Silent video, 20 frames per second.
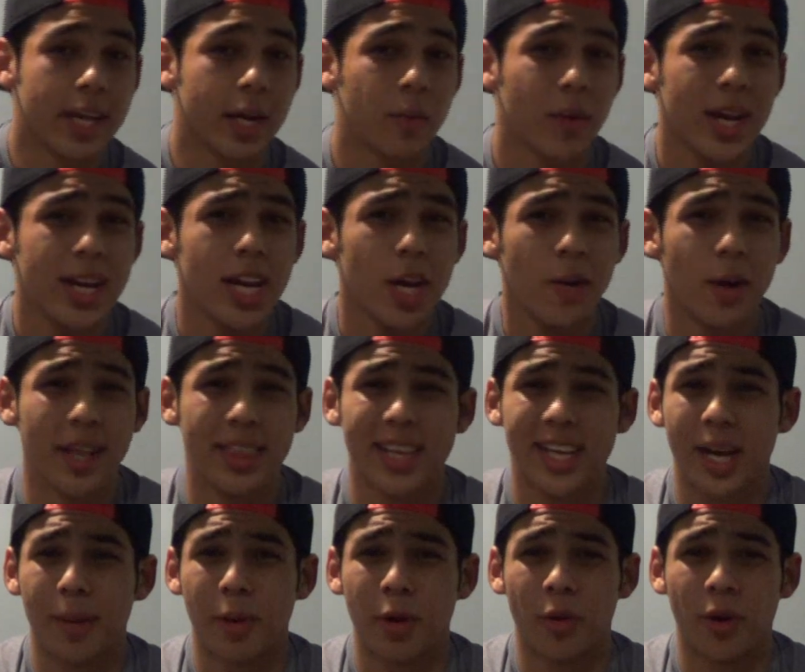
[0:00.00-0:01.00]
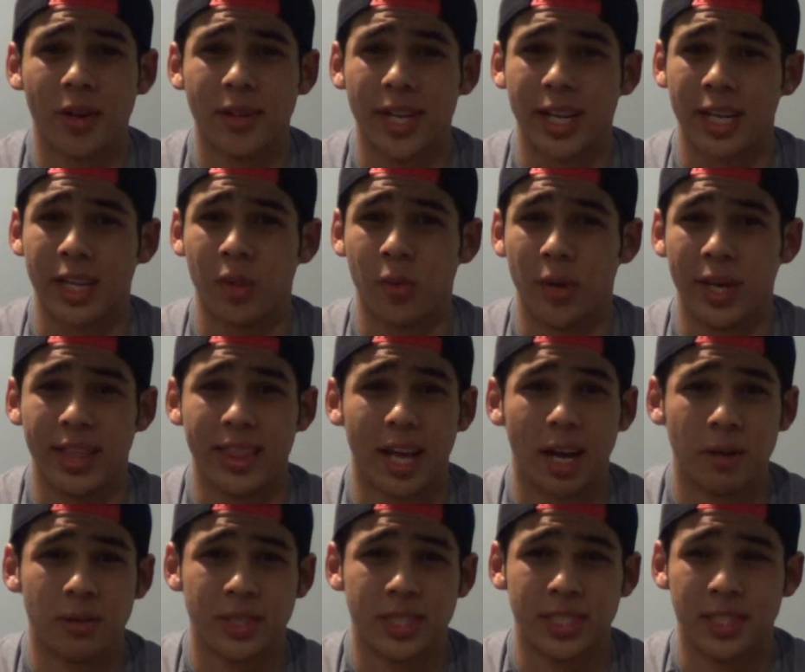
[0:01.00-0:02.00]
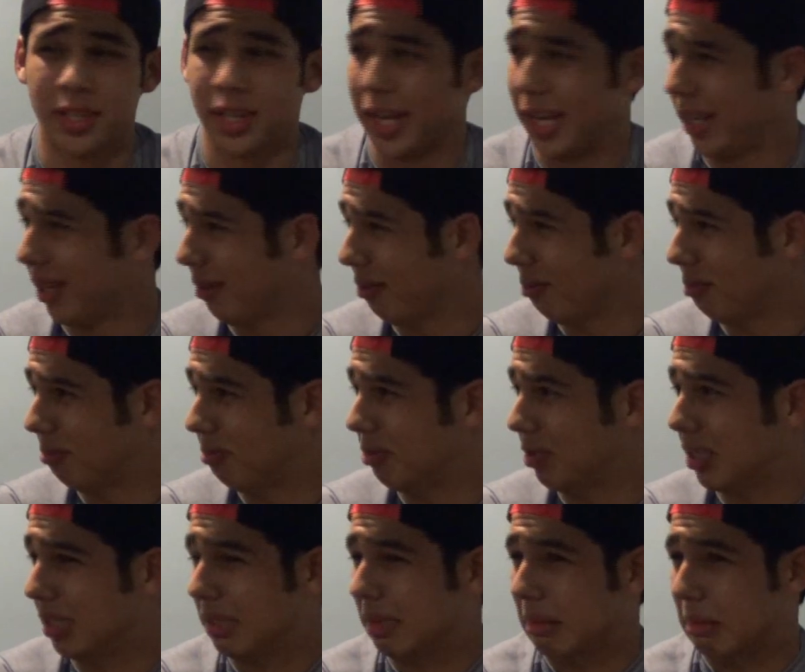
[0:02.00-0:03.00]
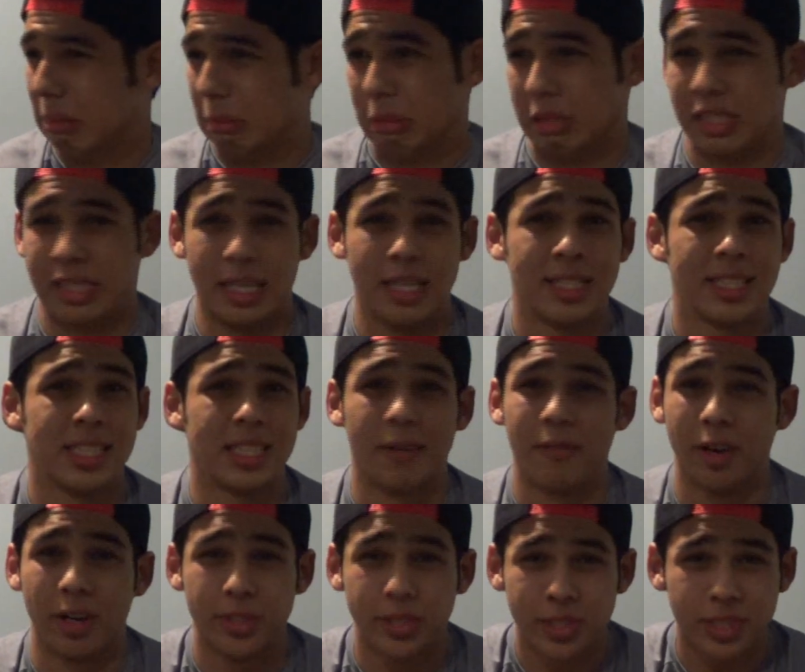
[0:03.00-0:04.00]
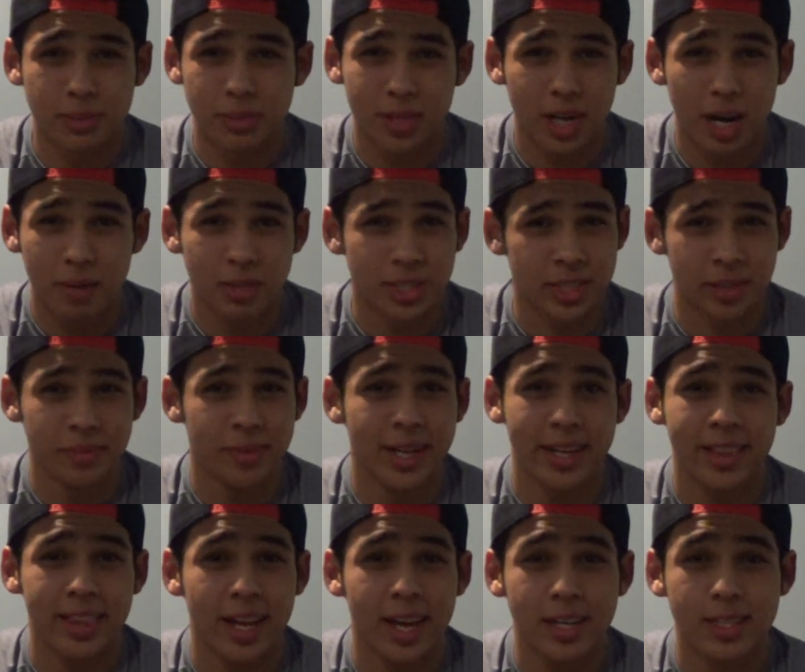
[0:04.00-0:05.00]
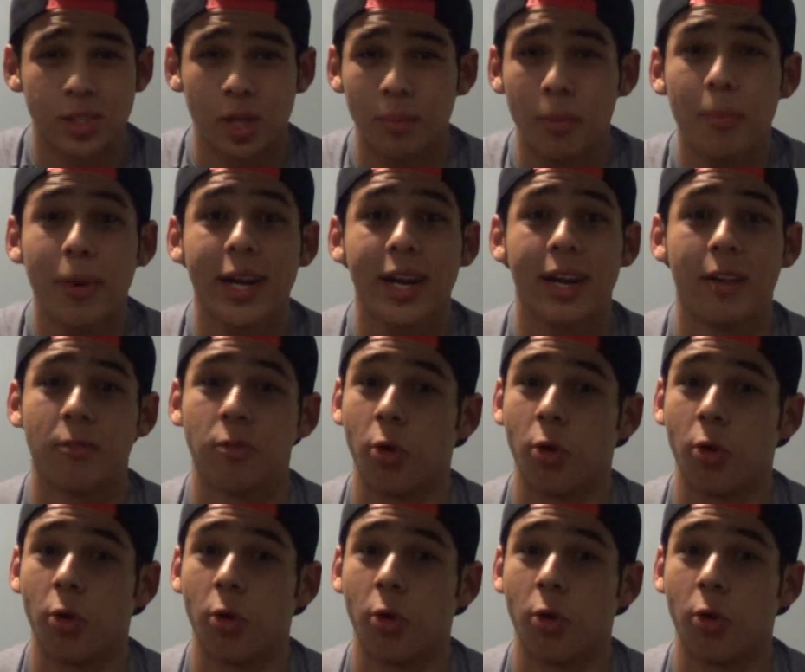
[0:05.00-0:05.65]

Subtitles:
Like right now, I think I'm at around like 3,000, like 700 subscribers, something like that. So I'm about to hit